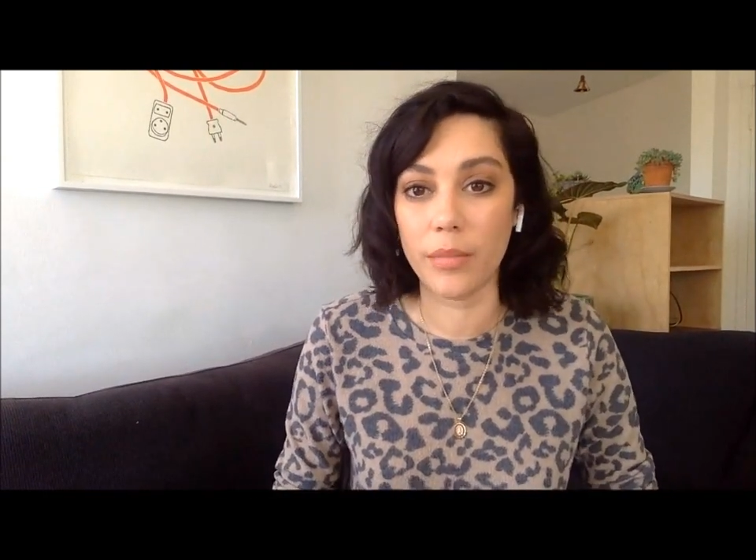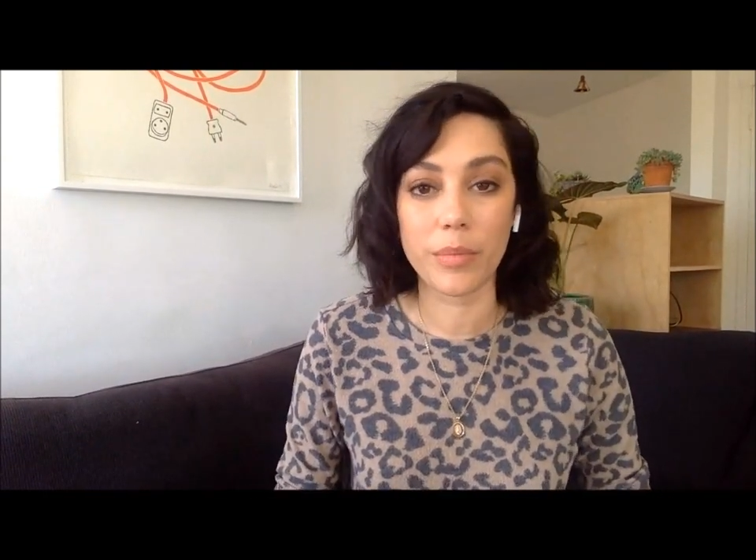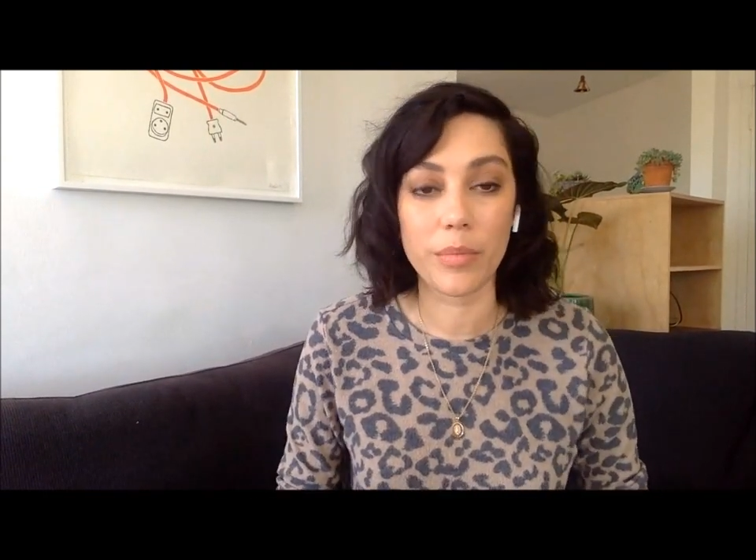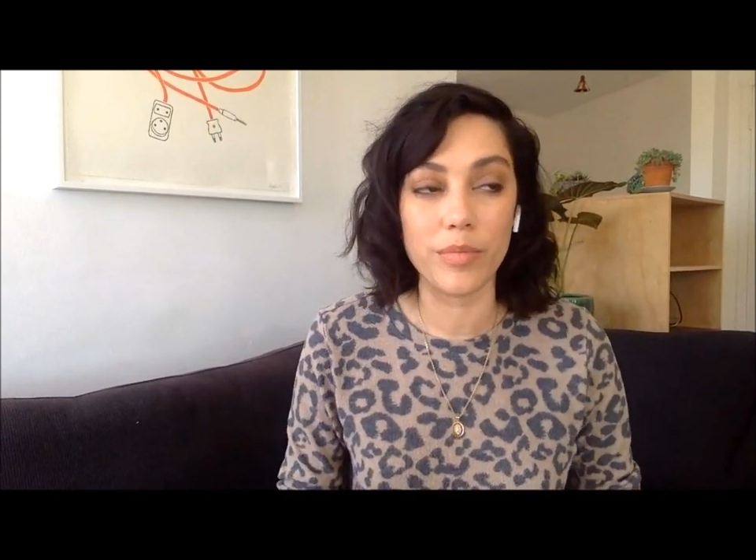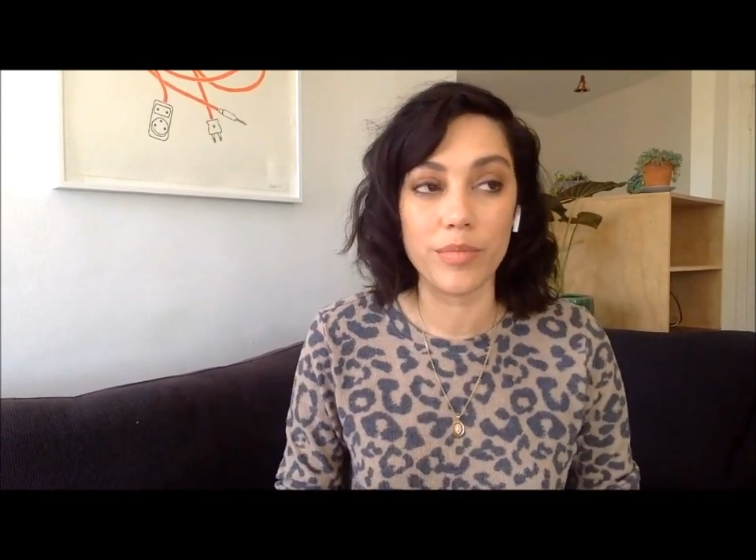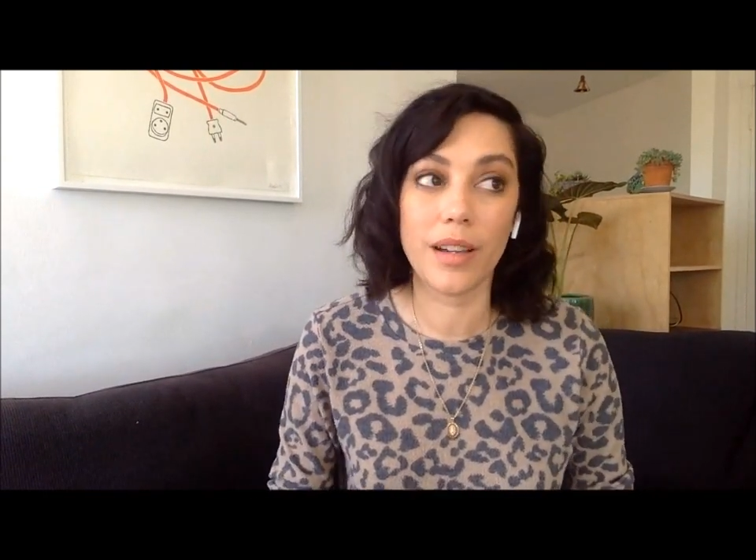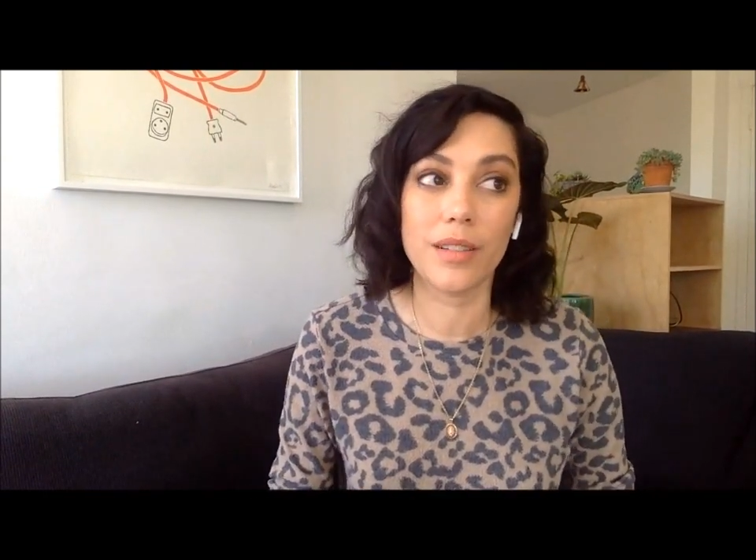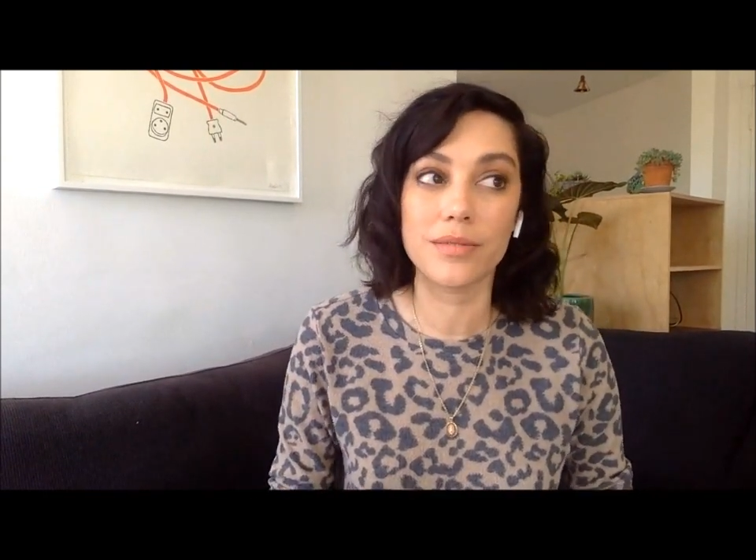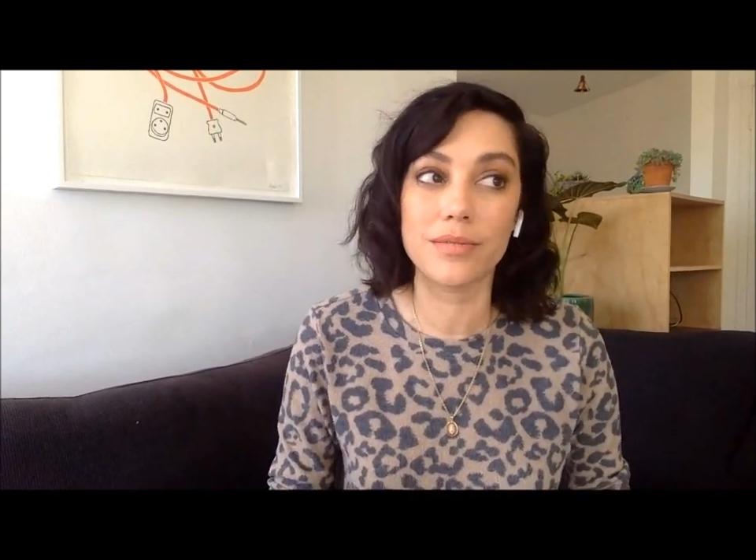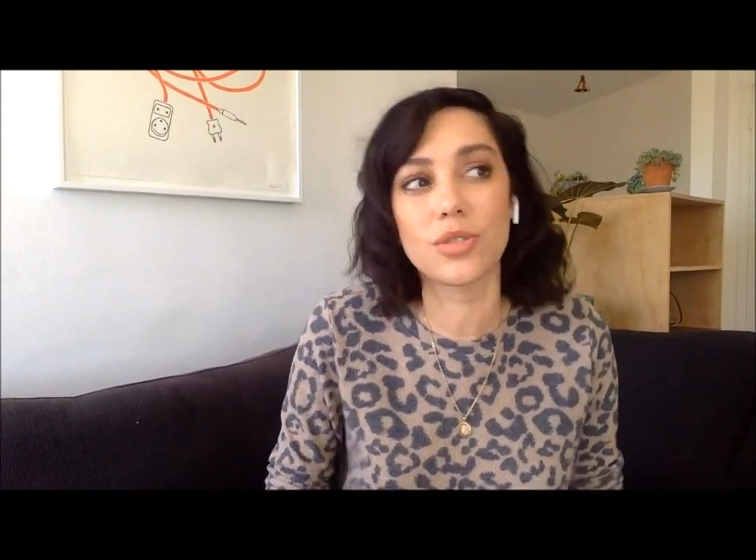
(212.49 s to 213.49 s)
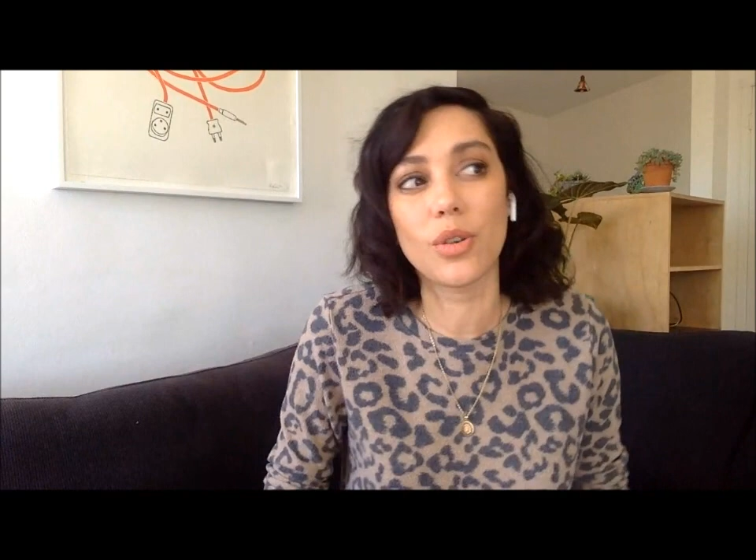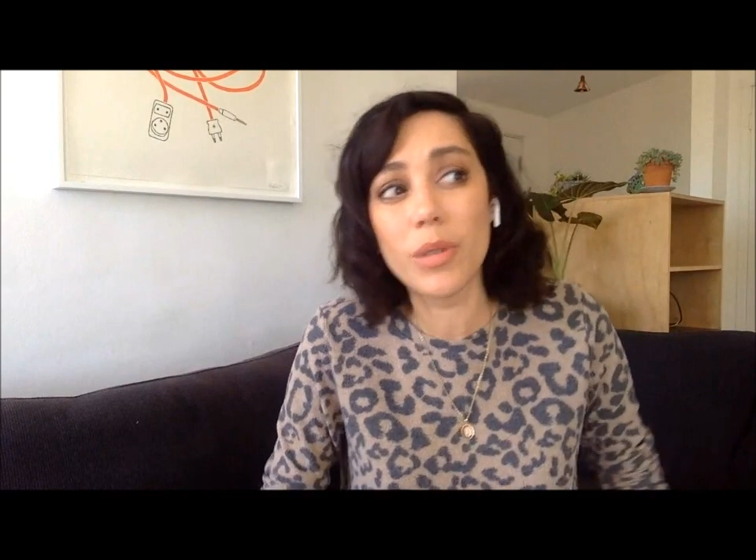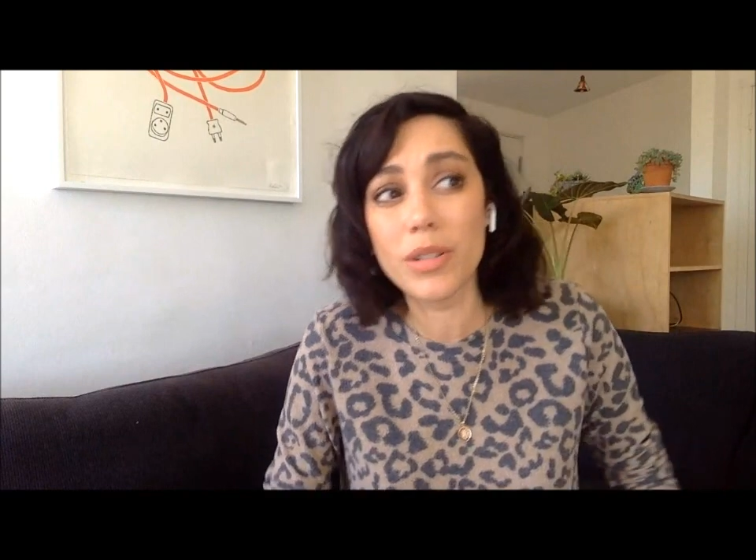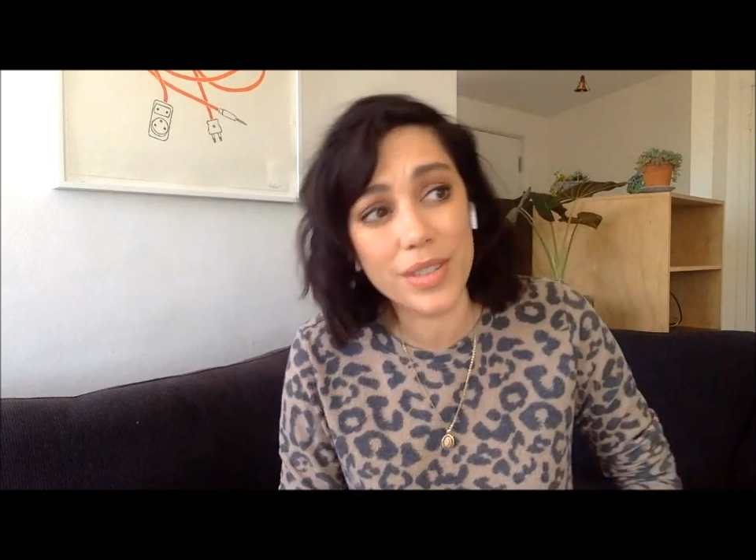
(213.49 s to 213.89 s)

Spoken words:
Like, not so much